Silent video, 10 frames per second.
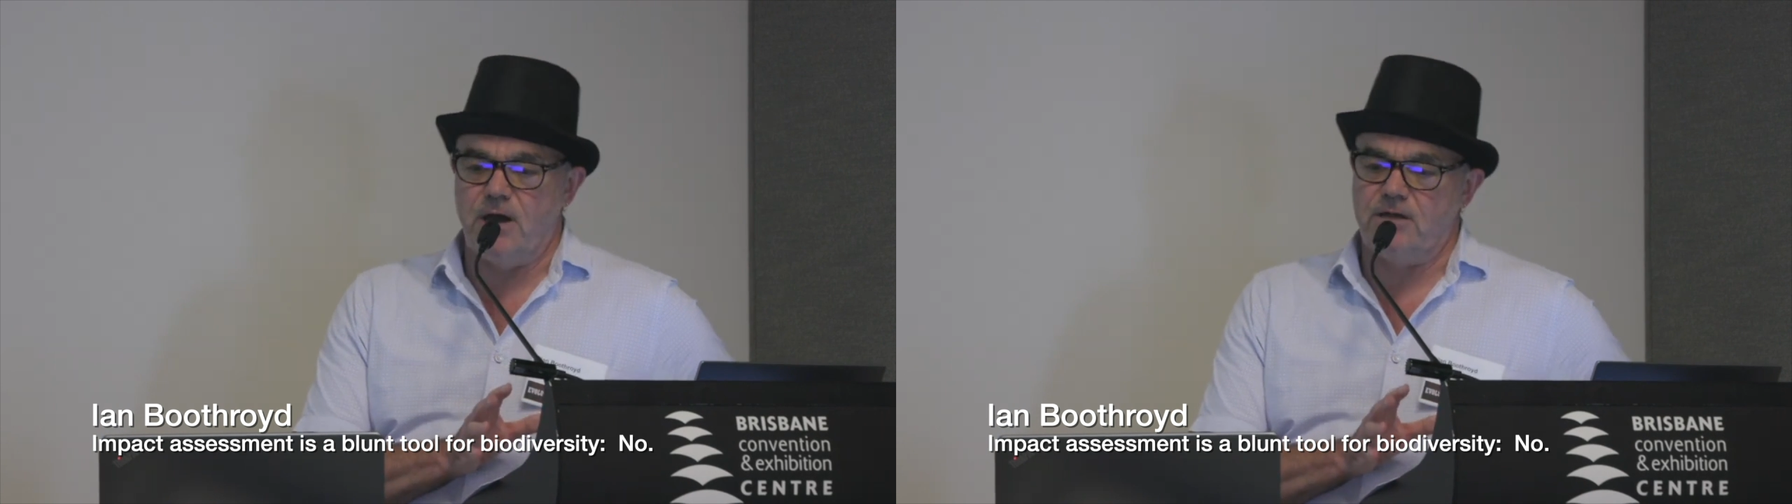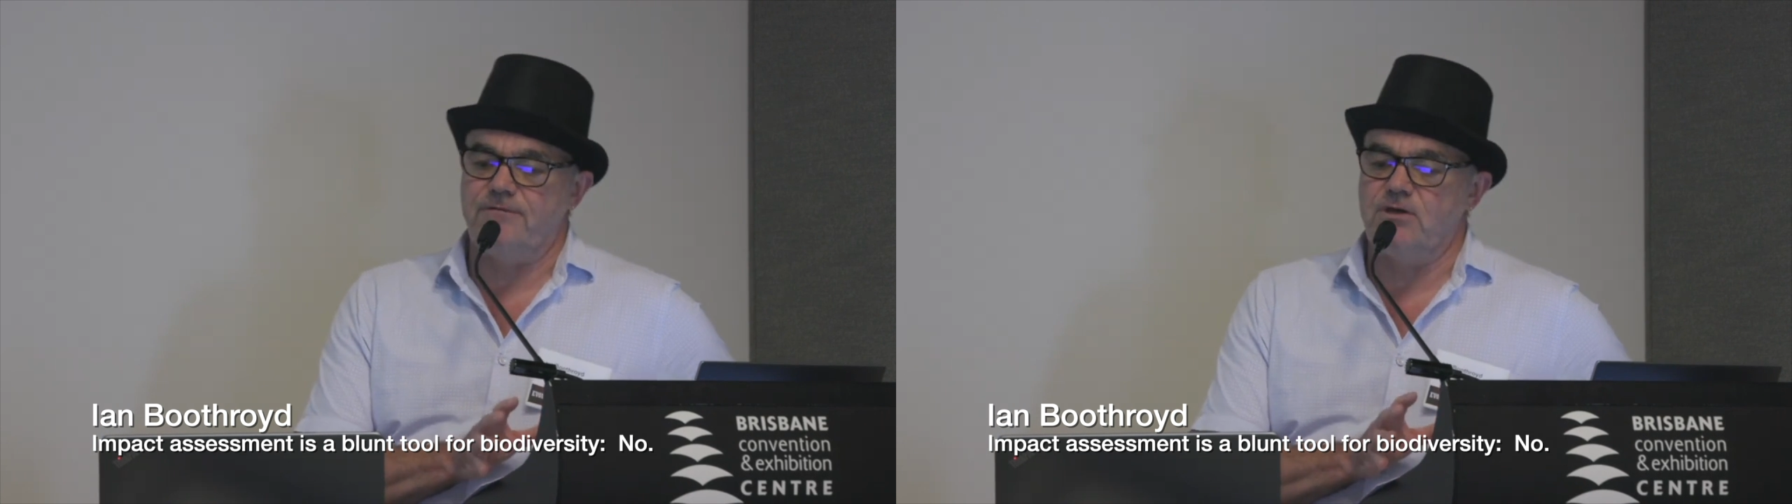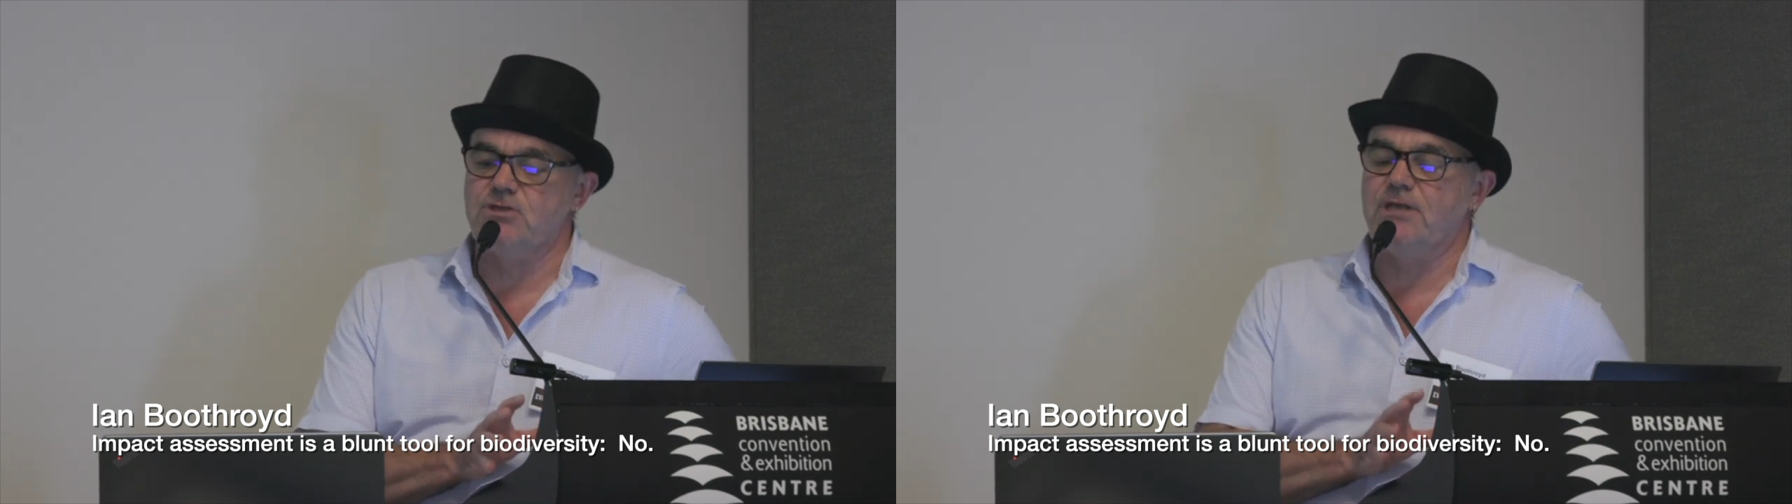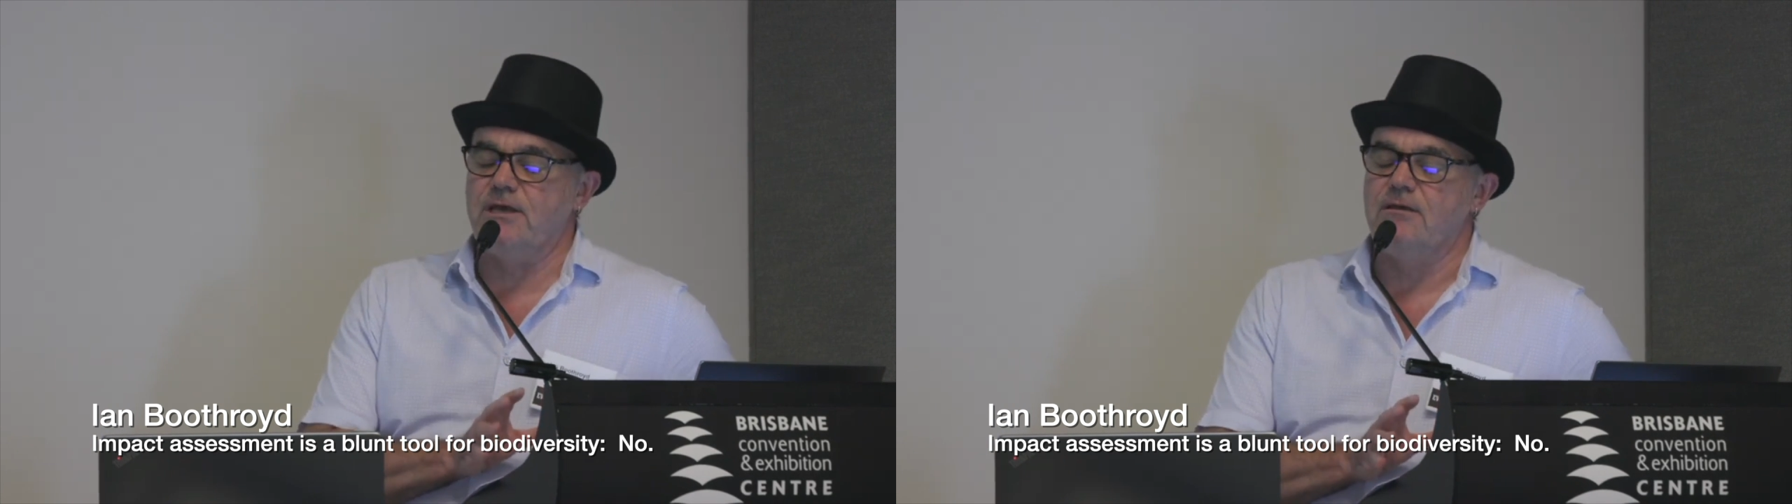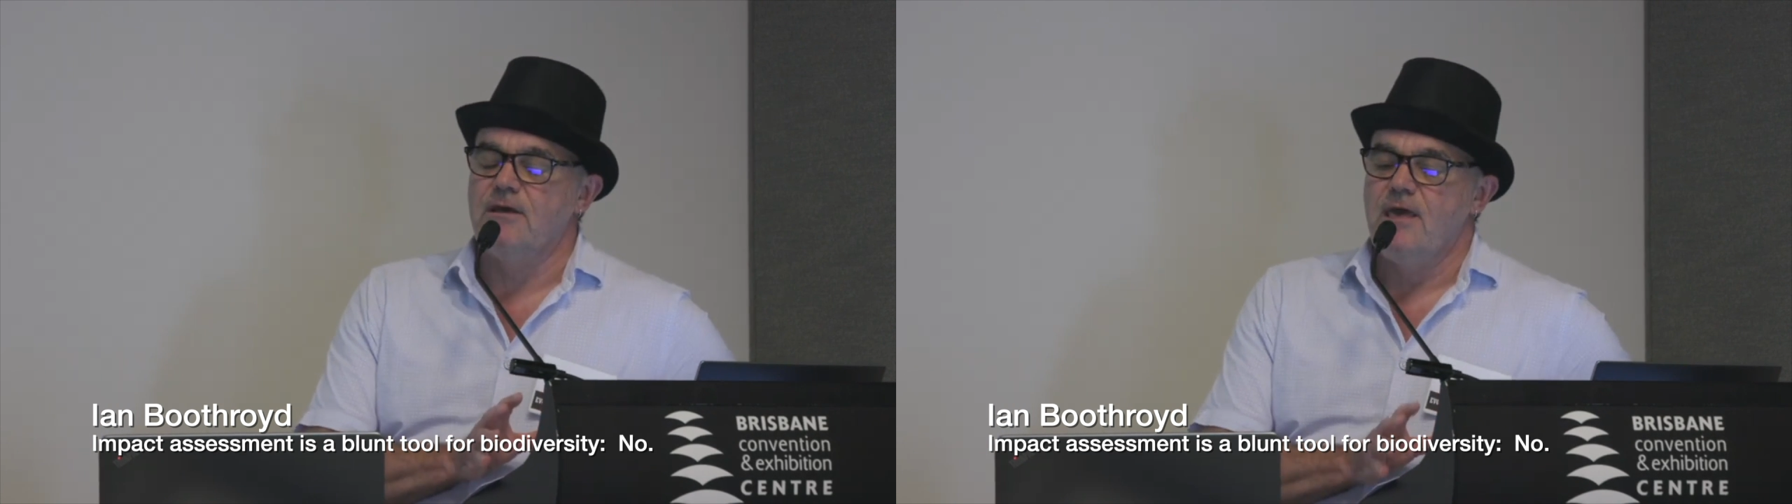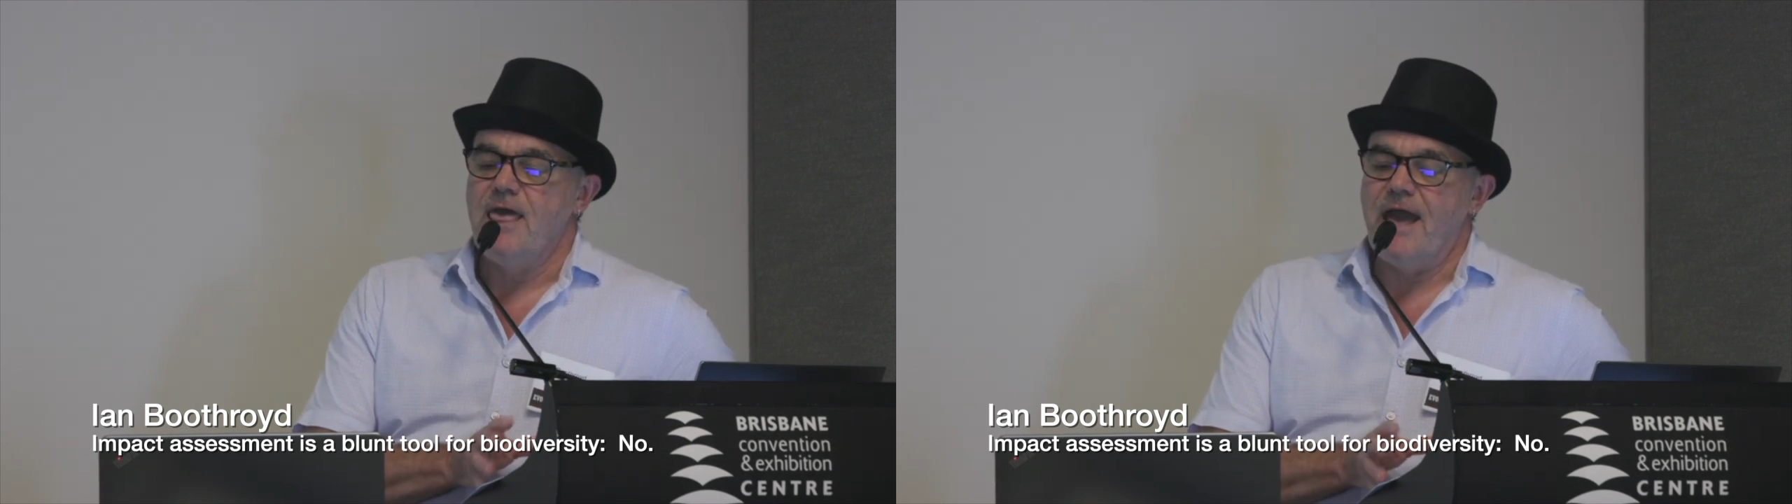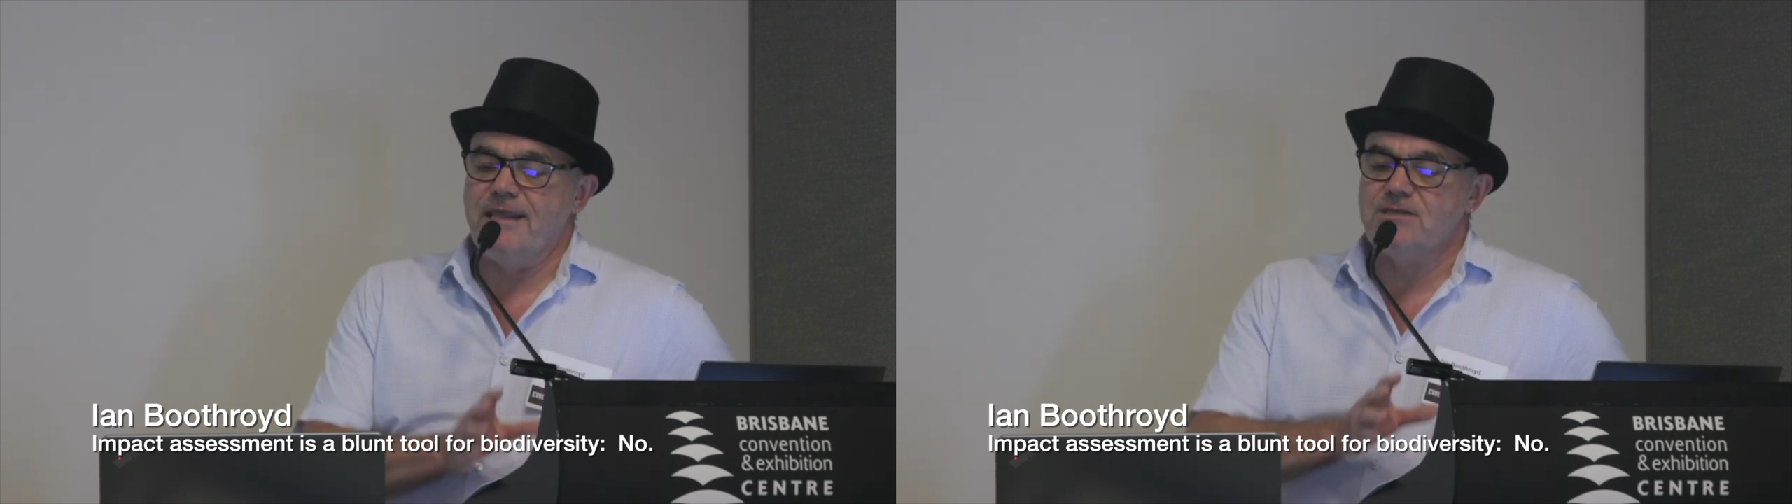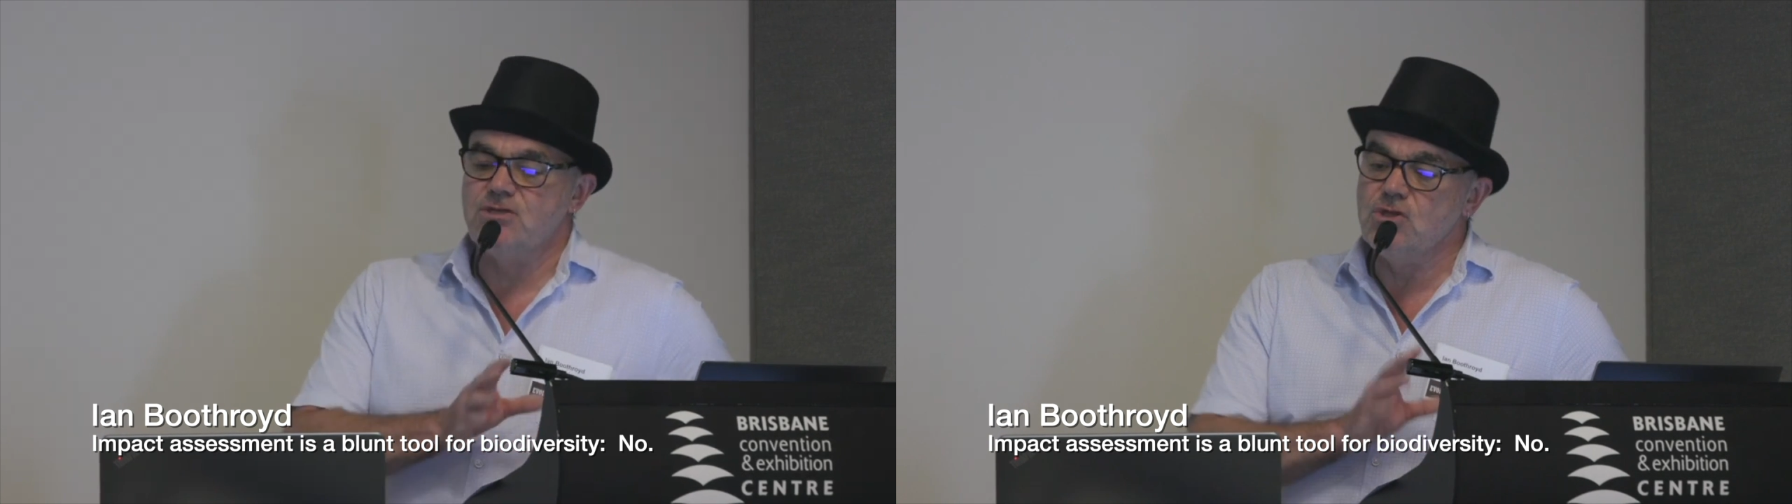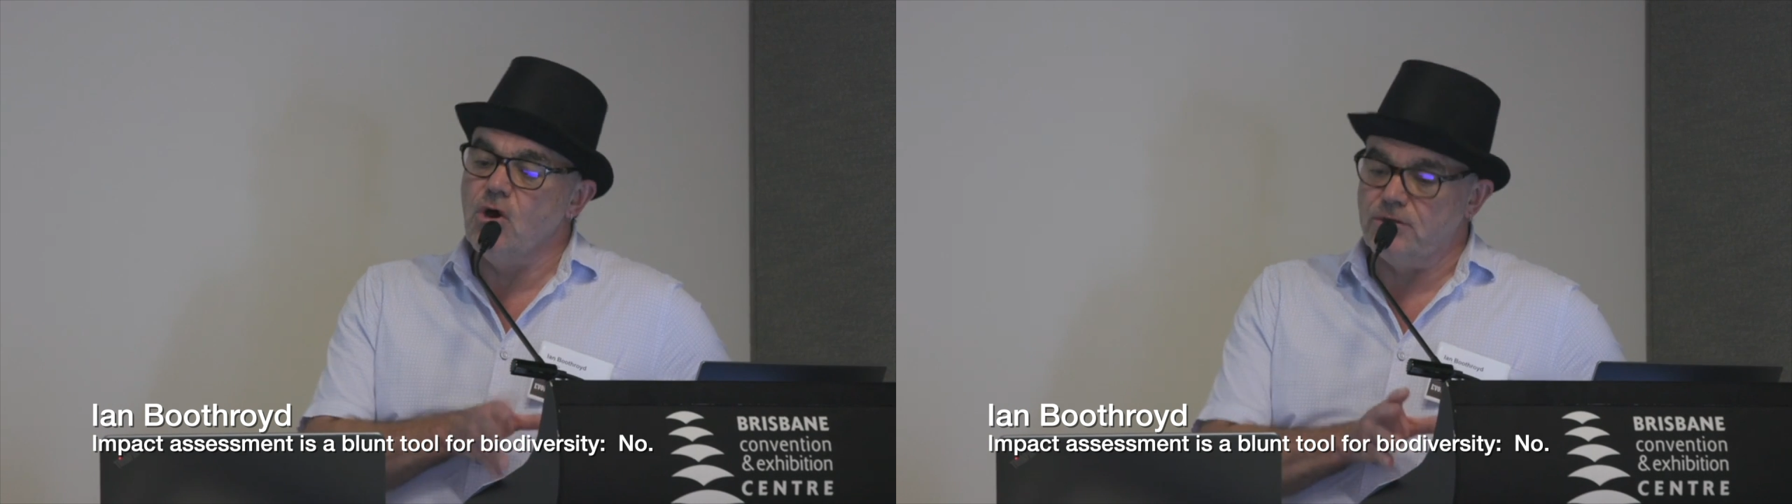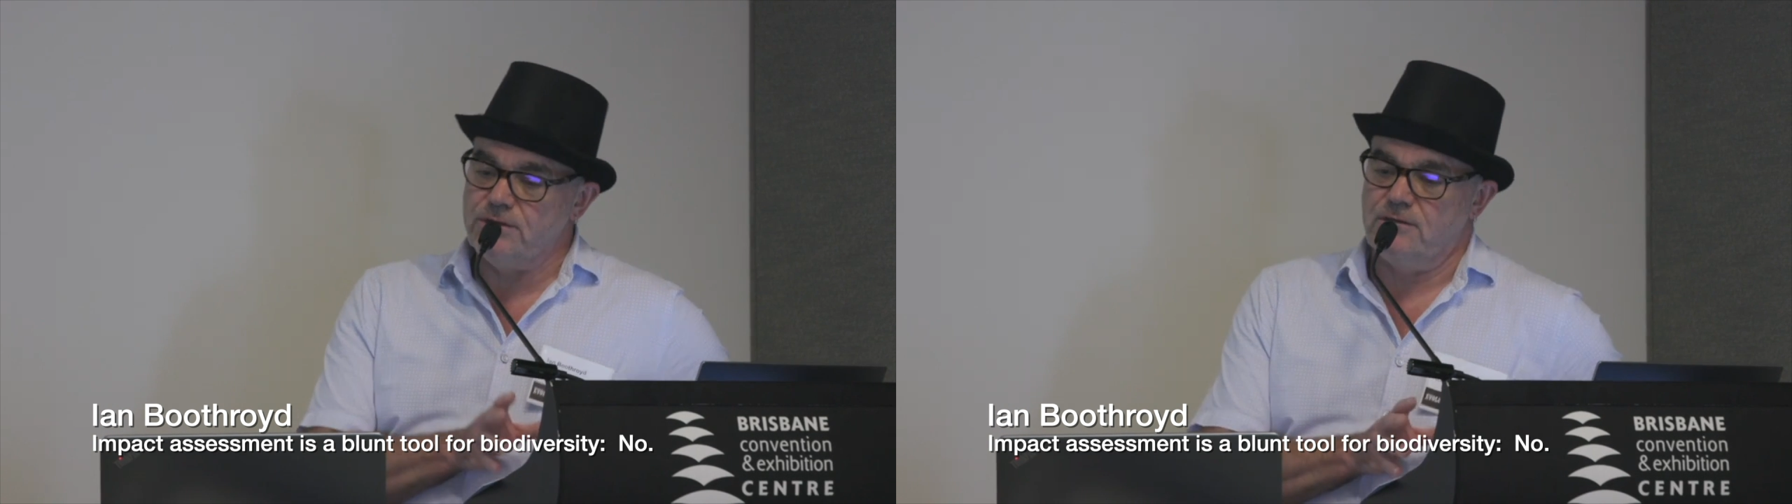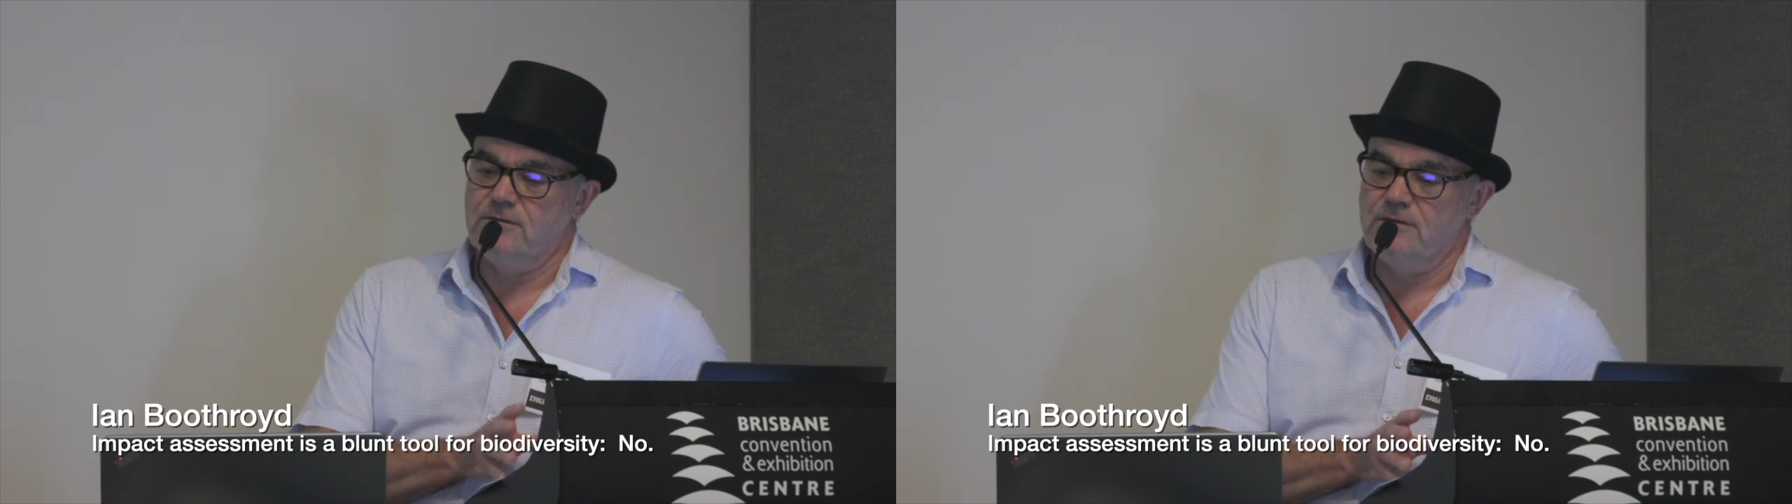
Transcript: biodiversity, and it's not